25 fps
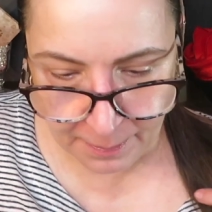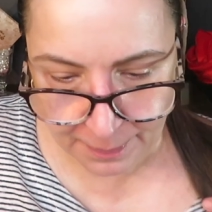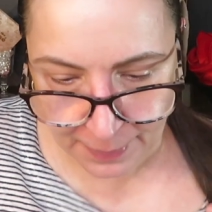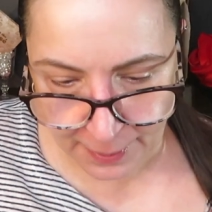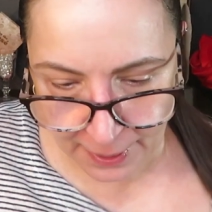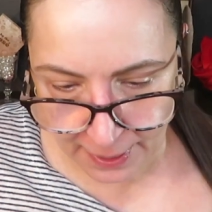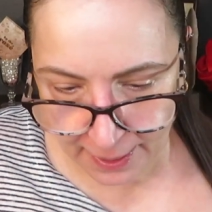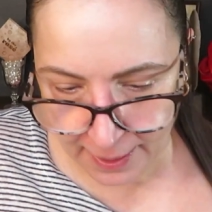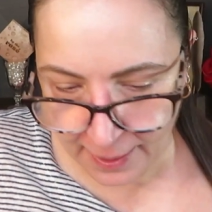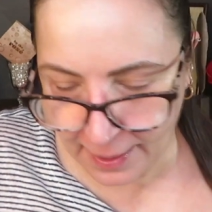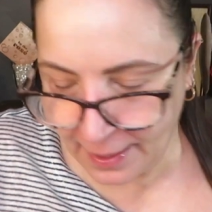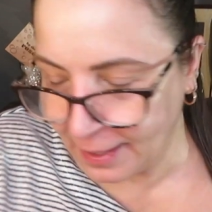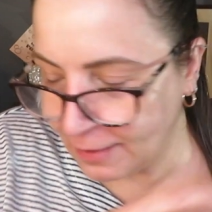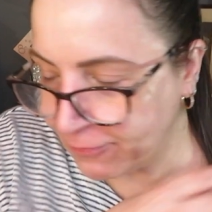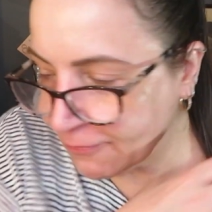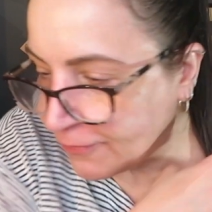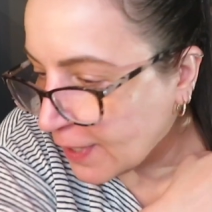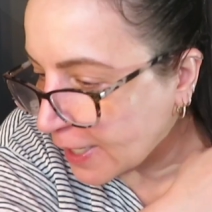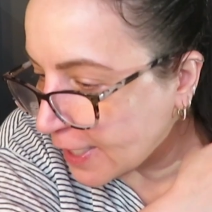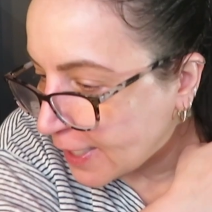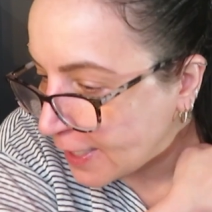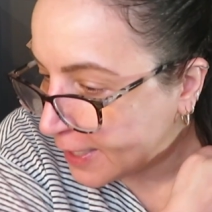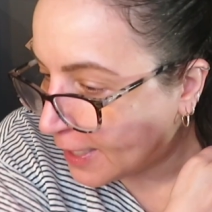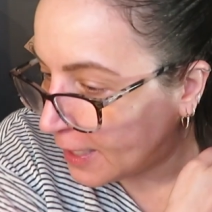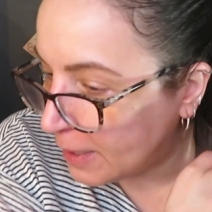But if
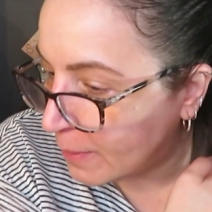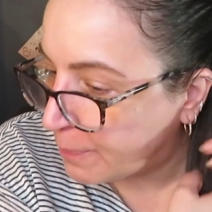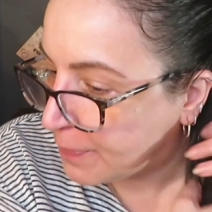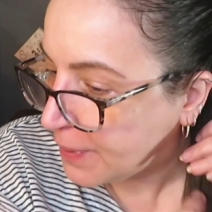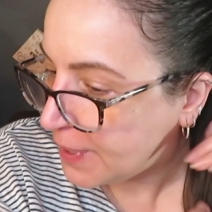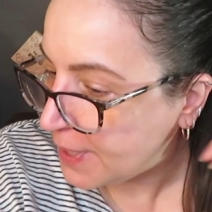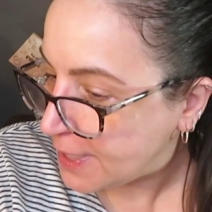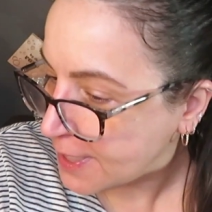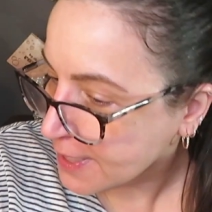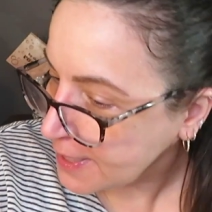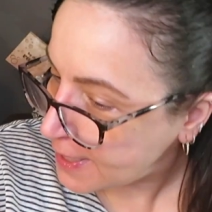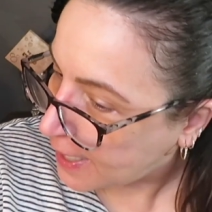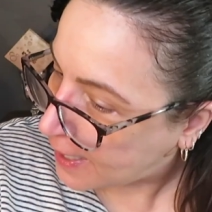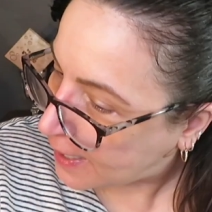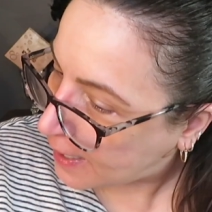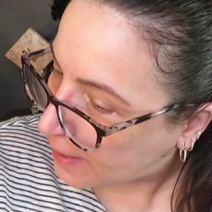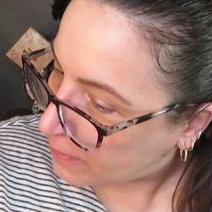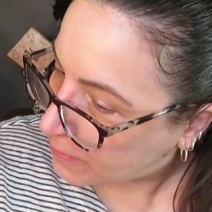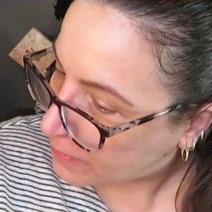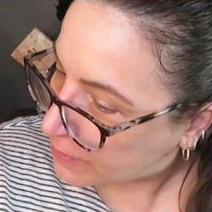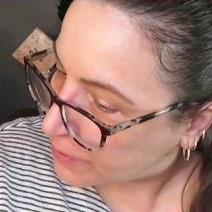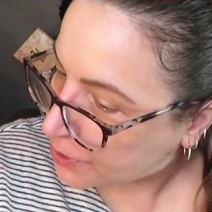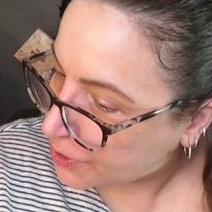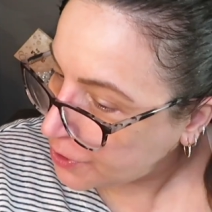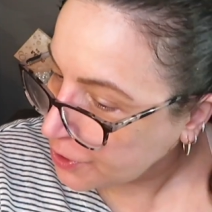I keep it
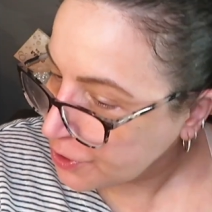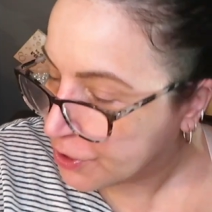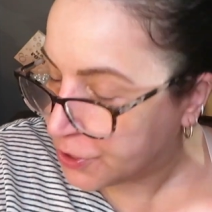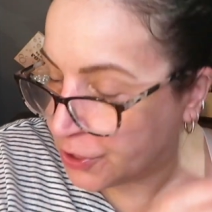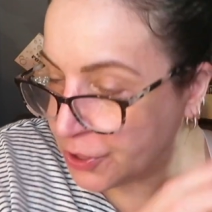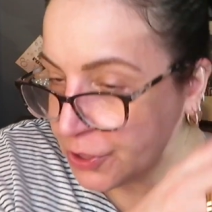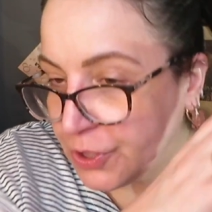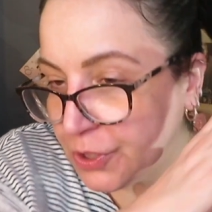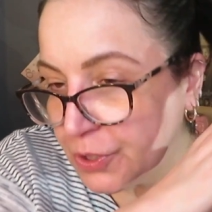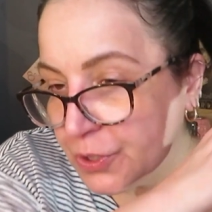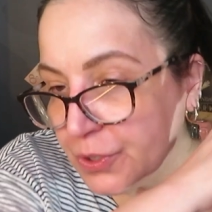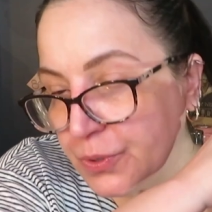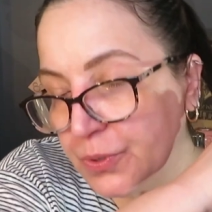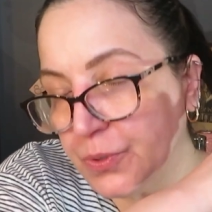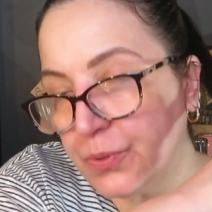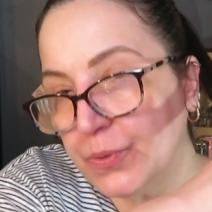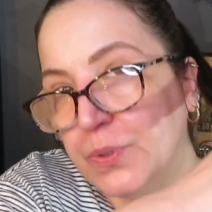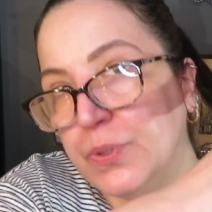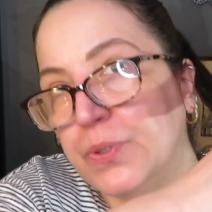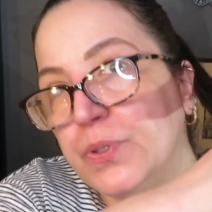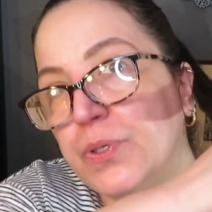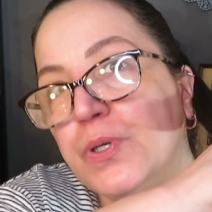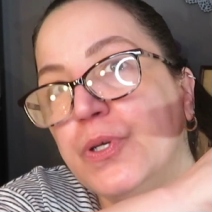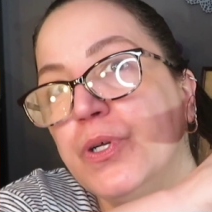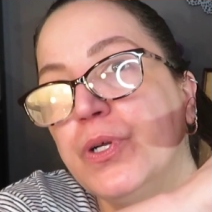down
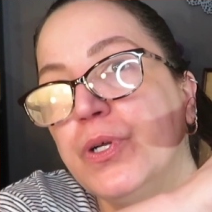to